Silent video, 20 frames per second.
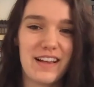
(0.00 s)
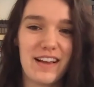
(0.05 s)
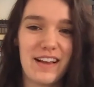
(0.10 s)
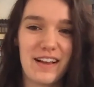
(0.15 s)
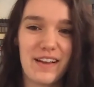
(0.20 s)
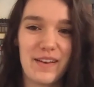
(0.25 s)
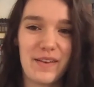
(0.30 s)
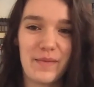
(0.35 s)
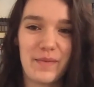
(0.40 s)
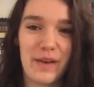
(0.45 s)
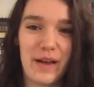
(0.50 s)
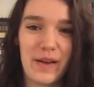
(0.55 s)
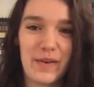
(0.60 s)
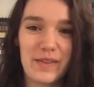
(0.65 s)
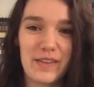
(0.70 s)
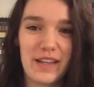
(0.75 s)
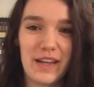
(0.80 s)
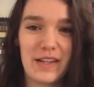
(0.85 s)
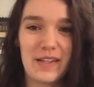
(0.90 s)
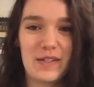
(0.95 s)
I
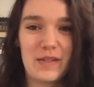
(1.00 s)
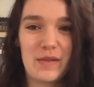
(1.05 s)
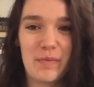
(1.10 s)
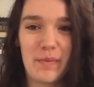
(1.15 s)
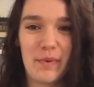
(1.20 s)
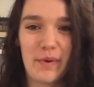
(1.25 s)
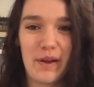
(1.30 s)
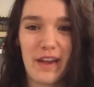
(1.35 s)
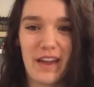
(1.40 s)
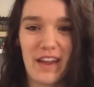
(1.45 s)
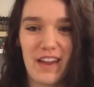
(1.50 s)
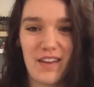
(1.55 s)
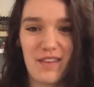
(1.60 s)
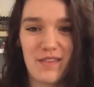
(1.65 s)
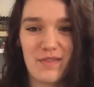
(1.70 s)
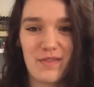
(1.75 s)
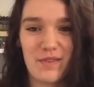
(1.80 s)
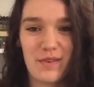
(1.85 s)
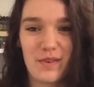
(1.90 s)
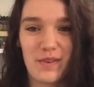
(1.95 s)
would like to pray
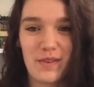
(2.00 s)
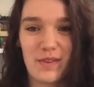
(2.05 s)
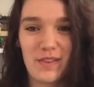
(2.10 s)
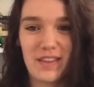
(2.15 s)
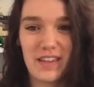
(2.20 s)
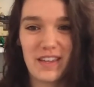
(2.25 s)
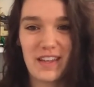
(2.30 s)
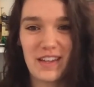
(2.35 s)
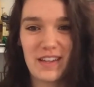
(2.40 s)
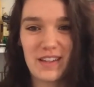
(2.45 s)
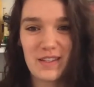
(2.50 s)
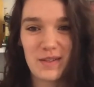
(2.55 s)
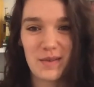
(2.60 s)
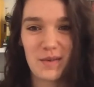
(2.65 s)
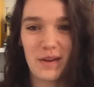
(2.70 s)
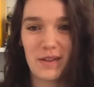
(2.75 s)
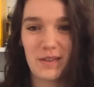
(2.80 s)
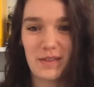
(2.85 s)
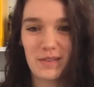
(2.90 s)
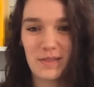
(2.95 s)
for the year
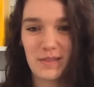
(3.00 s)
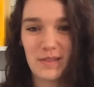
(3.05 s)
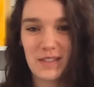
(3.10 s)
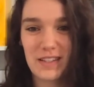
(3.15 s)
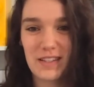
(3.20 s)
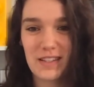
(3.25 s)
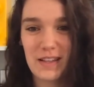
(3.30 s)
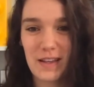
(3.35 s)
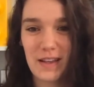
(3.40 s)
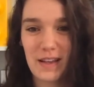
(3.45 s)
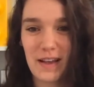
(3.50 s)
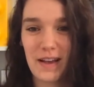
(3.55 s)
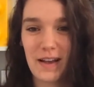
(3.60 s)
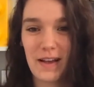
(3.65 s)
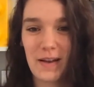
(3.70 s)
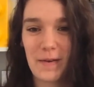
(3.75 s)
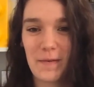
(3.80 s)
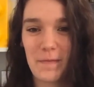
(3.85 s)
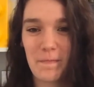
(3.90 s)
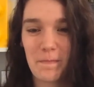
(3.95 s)
12s
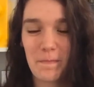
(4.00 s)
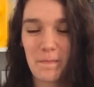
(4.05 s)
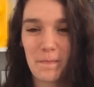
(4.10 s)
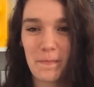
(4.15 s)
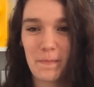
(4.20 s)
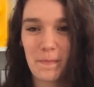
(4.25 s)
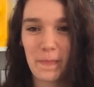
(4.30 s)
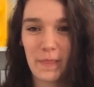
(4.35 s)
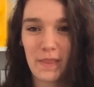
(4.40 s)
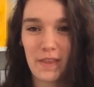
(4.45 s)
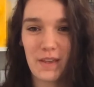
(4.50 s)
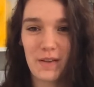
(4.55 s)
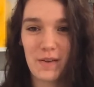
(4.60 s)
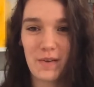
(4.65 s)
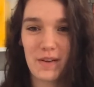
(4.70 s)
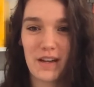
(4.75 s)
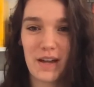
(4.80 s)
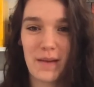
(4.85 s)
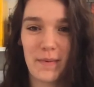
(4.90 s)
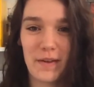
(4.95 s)
who are
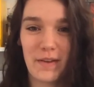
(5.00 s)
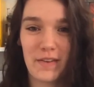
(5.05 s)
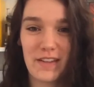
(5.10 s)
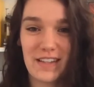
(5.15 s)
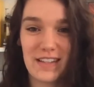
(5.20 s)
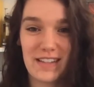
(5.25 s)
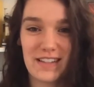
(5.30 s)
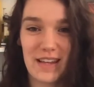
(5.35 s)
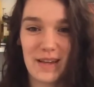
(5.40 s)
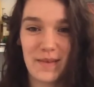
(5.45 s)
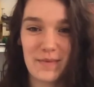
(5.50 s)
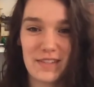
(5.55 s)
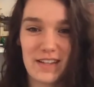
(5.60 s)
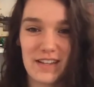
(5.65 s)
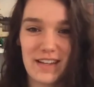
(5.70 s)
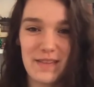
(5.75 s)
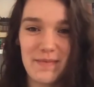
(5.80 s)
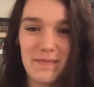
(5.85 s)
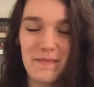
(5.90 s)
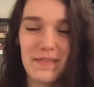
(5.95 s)
coming on exam
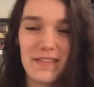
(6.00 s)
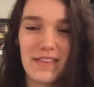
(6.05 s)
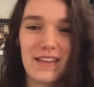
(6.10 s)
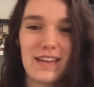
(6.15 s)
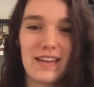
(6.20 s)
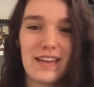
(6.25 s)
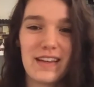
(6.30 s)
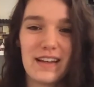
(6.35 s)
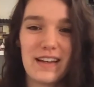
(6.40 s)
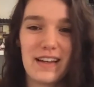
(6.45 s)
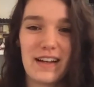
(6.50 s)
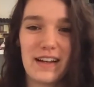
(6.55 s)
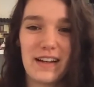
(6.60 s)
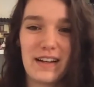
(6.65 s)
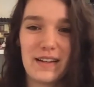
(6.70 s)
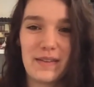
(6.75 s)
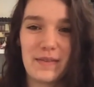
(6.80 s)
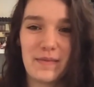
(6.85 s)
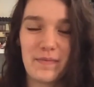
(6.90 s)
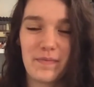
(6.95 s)
time.
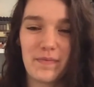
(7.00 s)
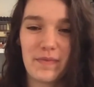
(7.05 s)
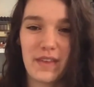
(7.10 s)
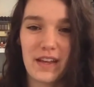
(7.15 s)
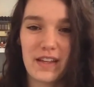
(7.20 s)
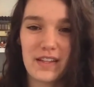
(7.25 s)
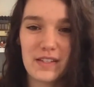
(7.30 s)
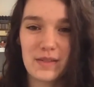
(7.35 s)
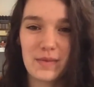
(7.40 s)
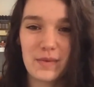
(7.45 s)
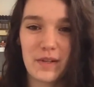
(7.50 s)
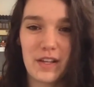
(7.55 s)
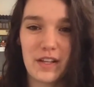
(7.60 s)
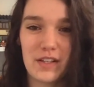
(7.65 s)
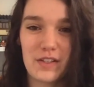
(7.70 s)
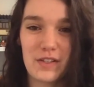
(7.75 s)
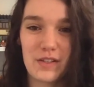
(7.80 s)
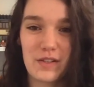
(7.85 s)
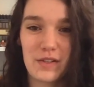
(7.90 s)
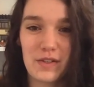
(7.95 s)
I just wanted
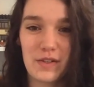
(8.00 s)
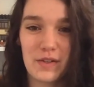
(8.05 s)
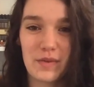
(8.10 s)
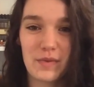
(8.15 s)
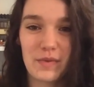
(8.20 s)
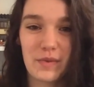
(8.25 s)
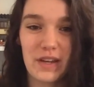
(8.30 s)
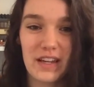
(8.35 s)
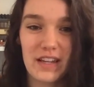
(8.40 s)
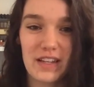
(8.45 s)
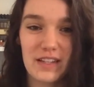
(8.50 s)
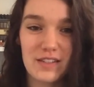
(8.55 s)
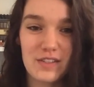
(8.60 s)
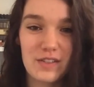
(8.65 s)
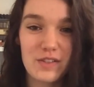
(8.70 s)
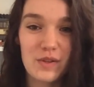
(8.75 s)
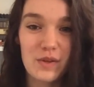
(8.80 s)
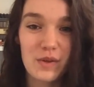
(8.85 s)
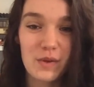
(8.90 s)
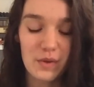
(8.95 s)
to read
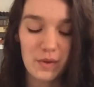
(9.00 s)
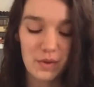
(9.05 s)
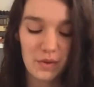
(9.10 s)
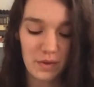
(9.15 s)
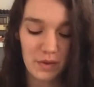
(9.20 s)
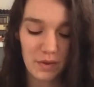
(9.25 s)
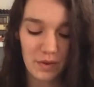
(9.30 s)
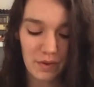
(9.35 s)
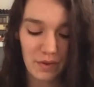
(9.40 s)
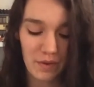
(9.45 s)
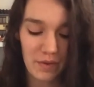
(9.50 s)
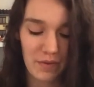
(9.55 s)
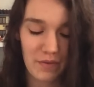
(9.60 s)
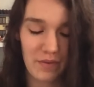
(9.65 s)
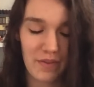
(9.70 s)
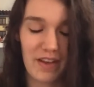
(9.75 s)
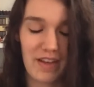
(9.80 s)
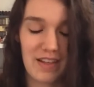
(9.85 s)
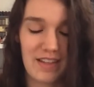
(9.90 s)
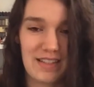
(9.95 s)
two
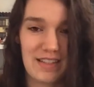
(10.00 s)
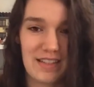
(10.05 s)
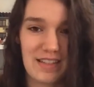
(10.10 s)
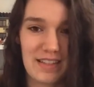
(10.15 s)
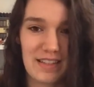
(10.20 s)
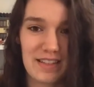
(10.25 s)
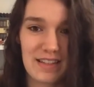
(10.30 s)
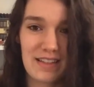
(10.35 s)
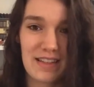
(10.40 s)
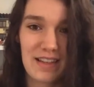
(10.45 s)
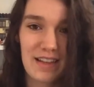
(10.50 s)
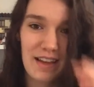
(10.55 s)
verses